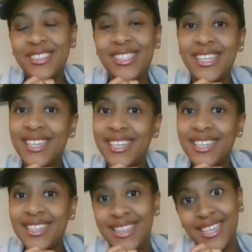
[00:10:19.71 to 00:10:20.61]

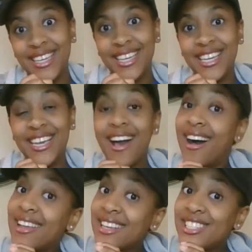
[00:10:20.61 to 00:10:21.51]
did the
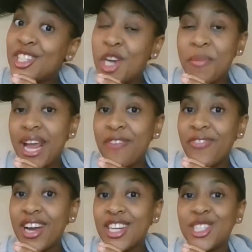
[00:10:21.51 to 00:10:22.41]
onions germinate
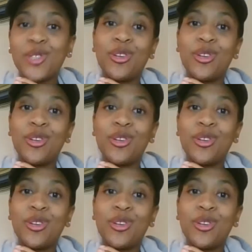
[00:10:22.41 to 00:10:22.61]
first